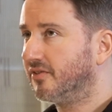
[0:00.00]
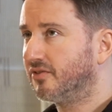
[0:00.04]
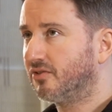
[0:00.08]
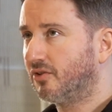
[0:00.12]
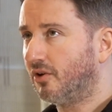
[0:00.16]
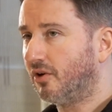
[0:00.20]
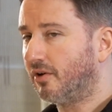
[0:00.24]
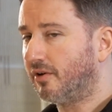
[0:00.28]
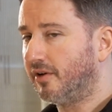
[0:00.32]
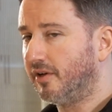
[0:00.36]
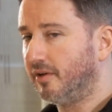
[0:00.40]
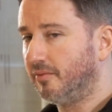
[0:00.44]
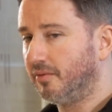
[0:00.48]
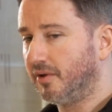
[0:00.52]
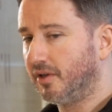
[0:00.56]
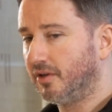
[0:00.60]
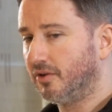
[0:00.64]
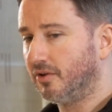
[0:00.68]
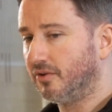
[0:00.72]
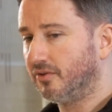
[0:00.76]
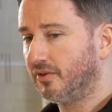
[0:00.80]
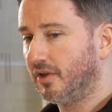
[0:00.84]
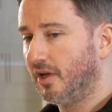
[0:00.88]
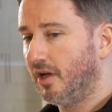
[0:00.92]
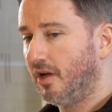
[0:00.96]
story
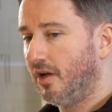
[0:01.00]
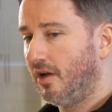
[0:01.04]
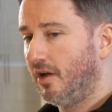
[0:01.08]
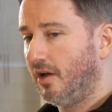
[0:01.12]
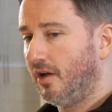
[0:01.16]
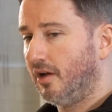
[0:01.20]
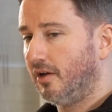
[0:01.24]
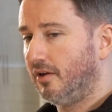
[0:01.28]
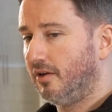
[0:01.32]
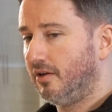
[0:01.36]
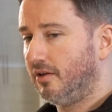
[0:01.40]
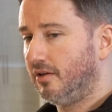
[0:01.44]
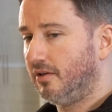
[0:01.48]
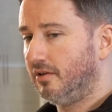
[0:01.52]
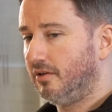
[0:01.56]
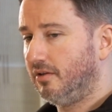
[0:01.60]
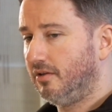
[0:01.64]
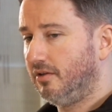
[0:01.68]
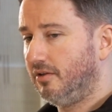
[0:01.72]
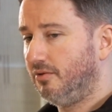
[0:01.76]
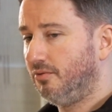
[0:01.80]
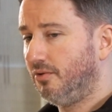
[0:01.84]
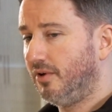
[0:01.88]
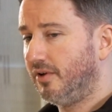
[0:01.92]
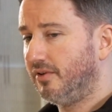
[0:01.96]
because
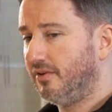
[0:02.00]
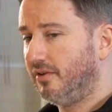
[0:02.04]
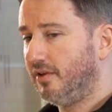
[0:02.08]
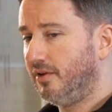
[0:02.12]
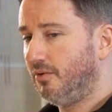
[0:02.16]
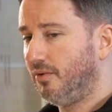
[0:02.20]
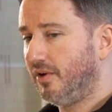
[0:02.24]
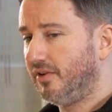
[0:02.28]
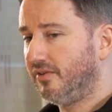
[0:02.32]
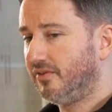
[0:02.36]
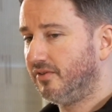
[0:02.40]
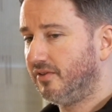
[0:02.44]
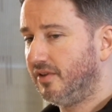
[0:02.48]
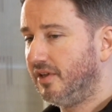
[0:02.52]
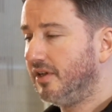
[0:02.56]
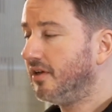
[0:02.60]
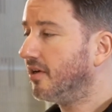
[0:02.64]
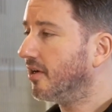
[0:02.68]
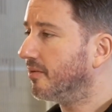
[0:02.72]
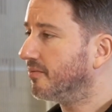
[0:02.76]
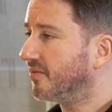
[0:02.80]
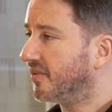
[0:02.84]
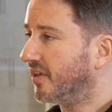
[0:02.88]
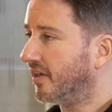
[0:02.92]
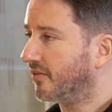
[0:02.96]
the US
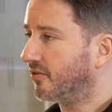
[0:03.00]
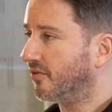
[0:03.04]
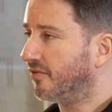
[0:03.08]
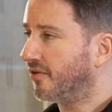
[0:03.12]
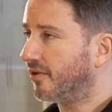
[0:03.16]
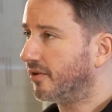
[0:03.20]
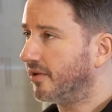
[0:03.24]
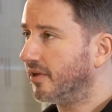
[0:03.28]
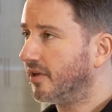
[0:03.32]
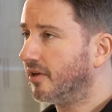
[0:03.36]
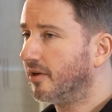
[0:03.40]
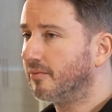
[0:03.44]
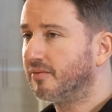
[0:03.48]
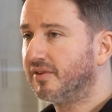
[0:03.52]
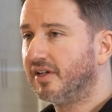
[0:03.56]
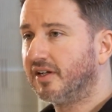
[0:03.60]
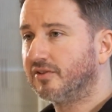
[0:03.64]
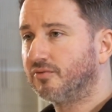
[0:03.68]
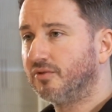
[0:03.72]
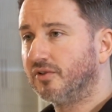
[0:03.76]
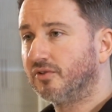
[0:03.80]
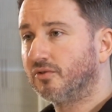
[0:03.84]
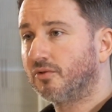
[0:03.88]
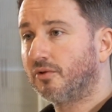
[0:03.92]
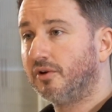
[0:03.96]
income tax, the federal income
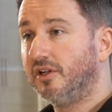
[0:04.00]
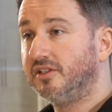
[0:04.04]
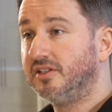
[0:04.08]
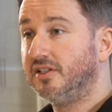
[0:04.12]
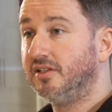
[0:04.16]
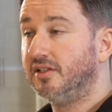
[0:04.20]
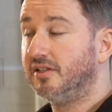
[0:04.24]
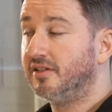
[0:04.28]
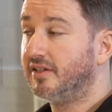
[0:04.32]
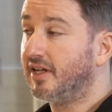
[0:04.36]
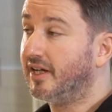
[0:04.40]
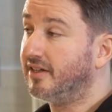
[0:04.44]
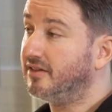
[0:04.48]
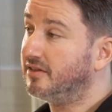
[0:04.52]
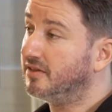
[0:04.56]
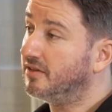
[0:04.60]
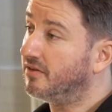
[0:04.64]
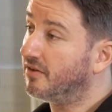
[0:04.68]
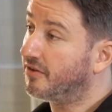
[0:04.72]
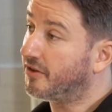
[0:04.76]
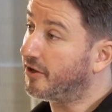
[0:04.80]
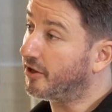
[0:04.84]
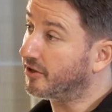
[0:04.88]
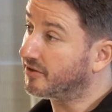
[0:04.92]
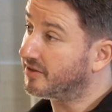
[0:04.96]
tax, was created in
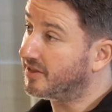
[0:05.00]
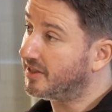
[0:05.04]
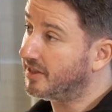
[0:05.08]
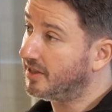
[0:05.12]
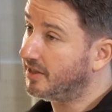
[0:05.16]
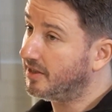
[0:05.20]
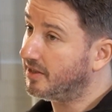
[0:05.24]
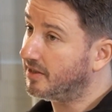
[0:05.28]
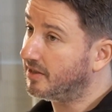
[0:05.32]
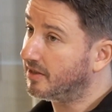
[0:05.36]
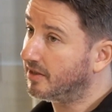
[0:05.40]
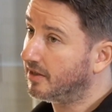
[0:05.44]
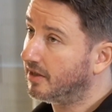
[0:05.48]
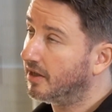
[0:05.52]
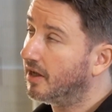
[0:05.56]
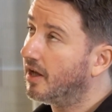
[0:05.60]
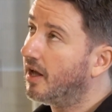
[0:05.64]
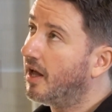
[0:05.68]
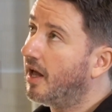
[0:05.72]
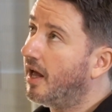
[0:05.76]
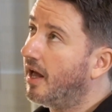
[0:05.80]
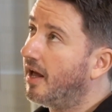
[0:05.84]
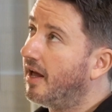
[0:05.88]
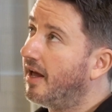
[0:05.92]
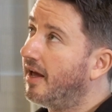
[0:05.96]
1913.
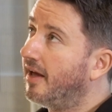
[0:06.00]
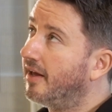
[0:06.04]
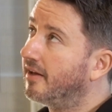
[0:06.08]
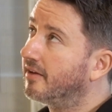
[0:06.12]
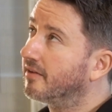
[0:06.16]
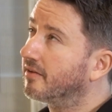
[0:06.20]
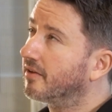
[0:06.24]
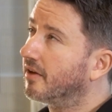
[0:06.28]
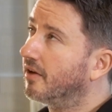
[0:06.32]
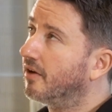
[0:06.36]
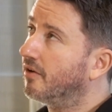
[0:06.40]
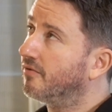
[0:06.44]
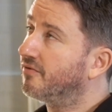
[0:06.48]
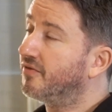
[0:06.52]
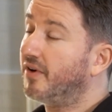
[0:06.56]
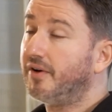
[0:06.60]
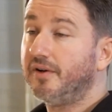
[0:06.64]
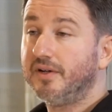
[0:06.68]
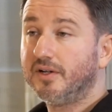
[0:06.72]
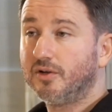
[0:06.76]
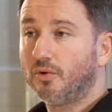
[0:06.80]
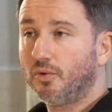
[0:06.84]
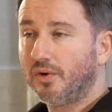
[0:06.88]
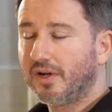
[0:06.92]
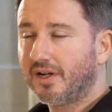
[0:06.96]
And
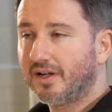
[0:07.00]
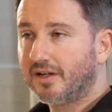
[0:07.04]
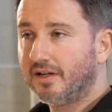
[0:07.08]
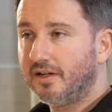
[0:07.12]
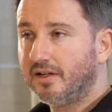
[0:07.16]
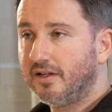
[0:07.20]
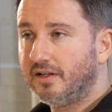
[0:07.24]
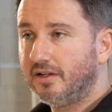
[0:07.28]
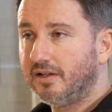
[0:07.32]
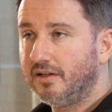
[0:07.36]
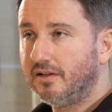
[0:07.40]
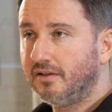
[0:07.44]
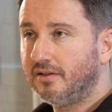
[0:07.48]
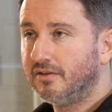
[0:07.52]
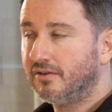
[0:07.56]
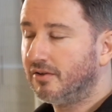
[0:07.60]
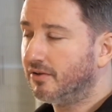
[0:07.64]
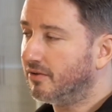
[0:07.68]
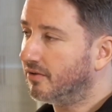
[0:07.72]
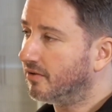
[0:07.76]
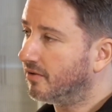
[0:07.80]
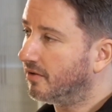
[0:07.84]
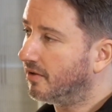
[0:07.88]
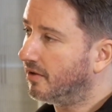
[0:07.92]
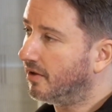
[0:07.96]
very quickly,
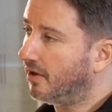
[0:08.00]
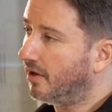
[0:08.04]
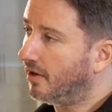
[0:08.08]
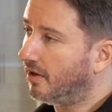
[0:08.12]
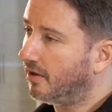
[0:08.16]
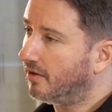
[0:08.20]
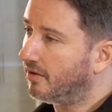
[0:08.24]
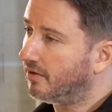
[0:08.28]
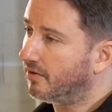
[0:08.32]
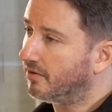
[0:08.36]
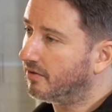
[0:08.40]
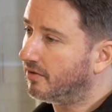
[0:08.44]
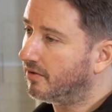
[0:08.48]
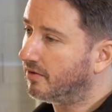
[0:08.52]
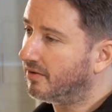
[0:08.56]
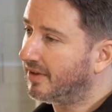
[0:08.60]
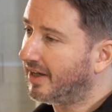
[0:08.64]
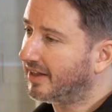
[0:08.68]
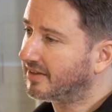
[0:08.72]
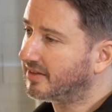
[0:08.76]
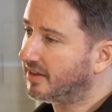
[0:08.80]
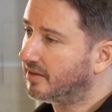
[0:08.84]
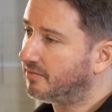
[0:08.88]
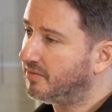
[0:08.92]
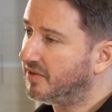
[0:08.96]
the
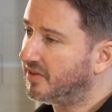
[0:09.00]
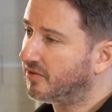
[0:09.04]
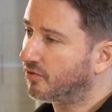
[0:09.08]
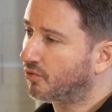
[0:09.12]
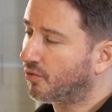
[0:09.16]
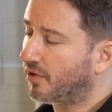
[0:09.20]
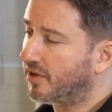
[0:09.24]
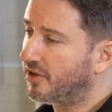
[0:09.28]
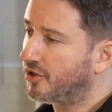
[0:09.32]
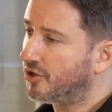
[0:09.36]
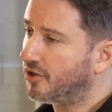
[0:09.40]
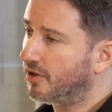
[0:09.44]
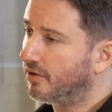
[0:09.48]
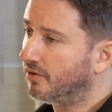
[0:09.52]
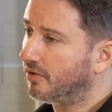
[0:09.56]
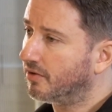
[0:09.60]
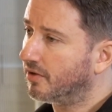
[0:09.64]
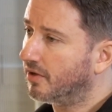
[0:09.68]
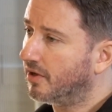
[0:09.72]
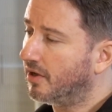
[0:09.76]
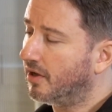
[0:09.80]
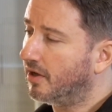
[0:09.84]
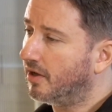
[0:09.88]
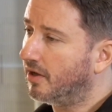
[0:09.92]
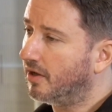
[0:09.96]
tax administration
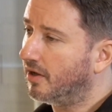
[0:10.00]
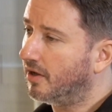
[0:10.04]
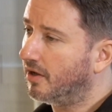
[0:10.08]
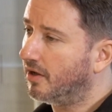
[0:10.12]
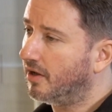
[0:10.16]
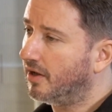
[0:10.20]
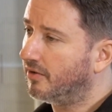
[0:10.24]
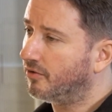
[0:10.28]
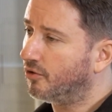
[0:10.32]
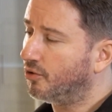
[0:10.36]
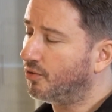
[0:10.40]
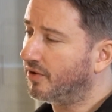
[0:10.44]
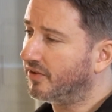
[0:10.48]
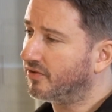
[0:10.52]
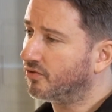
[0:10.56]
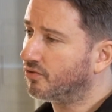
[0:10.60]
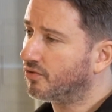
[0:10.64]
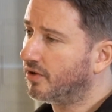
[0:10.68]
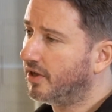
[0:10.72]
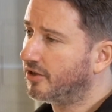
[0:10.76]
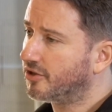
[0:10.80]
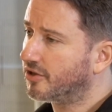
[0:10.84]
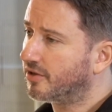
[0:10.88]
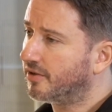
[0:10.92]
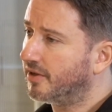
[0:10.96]
and the US
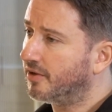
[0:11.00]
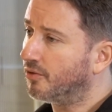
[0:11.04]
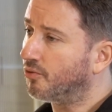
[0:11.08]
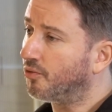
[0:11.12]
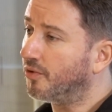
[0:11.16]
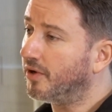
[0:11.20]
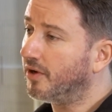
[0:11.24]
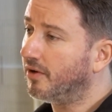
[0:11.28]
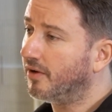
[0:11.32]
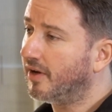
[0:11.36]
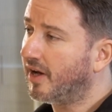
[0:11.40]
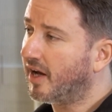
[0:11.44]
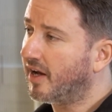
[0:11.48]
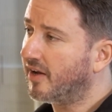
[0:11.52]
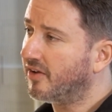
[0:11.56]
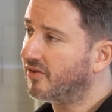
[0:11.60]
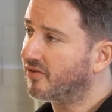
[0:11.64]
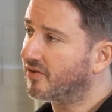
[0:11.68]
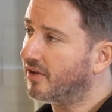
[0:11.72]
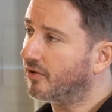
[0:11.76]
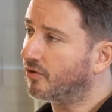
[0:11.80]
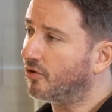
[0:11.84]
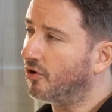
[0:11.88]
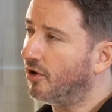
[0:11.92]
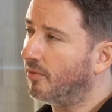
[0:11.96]
Treasury
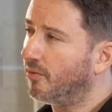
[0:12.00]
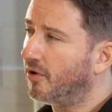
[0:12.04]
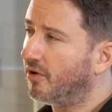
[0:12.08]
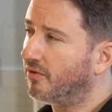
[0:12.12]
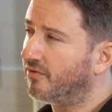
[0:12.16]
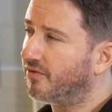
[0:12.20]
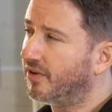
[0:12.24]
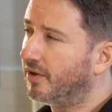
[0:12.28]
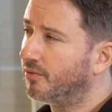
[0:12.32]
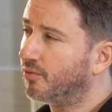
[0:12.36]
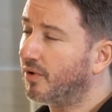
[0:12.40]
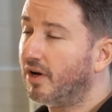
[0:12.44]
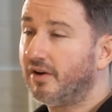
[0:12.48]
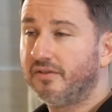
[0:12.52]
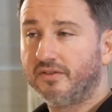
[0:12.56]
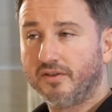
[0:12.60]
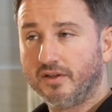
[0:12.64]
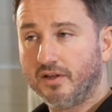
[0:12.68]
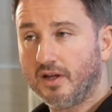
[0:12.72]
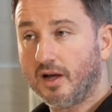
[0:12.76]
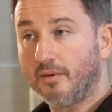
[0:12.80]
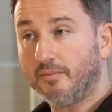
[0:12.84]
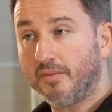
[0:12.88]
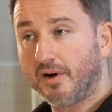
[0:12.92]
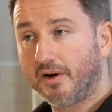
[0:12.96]
realized that a number of very
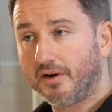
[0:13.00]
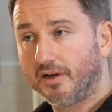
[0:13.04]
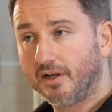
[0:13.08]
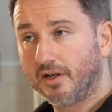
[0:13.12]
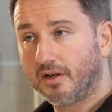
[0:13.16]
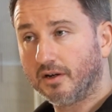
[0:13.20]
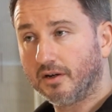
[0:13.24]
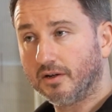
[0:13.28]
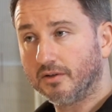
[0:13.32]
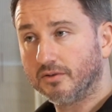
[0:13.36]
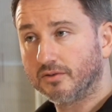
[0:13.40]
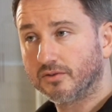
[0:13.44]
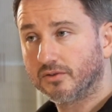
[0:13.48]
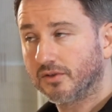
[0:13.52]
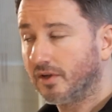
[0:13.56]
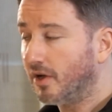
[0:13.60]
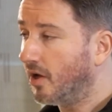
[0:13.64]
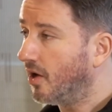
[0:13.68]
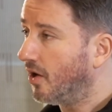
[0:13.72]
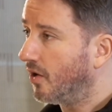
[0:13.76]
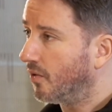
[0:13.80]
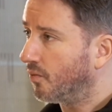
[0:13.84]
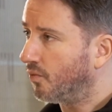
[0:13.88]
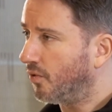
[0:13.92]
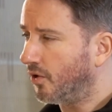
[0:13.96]
wealthy Americans
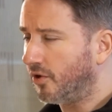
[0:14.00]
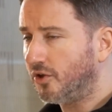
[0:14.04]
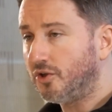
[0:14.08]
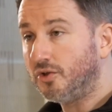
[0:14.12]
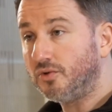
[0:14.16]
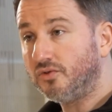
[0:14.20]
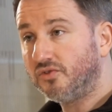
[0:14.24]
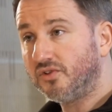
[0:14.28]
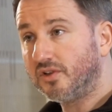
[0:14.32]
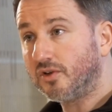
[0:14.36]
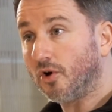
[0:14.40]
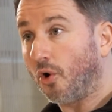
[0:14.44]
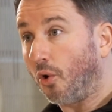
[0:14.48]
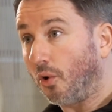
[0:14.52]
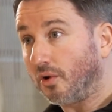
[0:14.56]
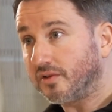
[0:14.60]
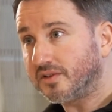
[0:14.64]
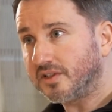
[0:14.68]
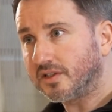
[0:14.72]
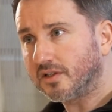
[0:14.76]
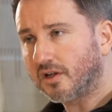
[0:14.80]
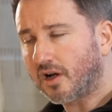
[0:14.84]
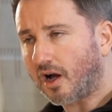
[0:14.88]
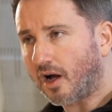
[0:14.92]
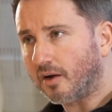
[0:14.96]
were using
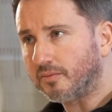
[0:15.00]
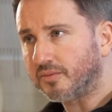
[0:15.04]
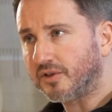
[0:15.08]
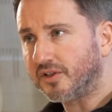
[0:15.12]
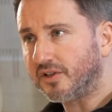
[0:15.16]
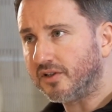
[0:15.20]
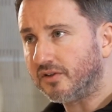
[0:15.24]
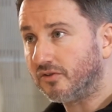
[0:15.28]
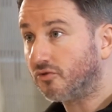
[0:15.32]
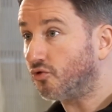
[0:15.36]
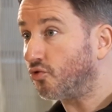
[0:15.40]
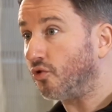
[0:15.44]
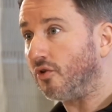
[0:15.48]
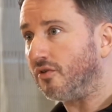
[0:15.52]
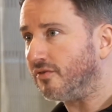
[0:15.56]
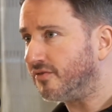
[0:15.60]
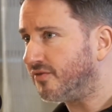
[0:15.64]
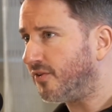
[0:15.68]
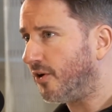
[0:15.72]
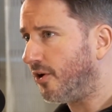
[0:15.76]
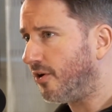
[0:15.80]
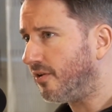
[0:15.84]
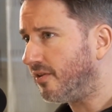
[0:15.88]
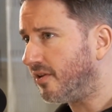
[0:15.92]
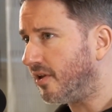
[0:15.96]
holding companies to
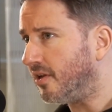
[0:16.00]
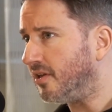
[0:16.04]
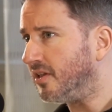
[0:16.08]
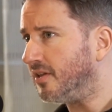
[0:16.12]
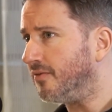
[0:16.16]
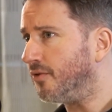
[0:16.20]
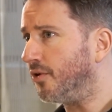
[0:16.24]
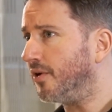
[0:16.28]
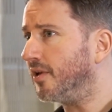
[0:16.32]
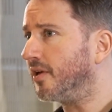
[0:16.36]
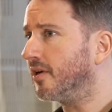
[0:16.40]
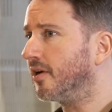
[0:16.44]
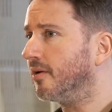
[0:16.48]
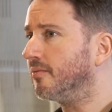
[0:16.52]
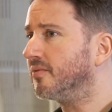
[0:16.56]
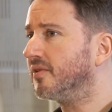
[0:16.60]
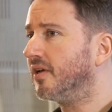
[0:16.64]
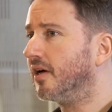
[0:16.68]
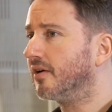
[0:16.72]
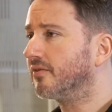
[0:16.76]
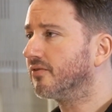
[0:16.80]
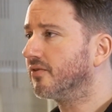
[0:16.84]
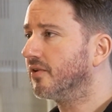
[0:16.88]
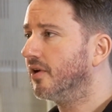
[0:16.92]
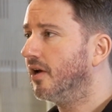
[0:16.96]
avoid the individual income
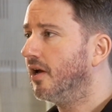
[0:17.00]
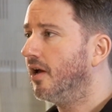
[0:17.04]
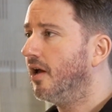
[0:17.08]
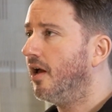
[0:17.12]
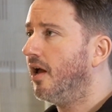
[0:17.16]
tax.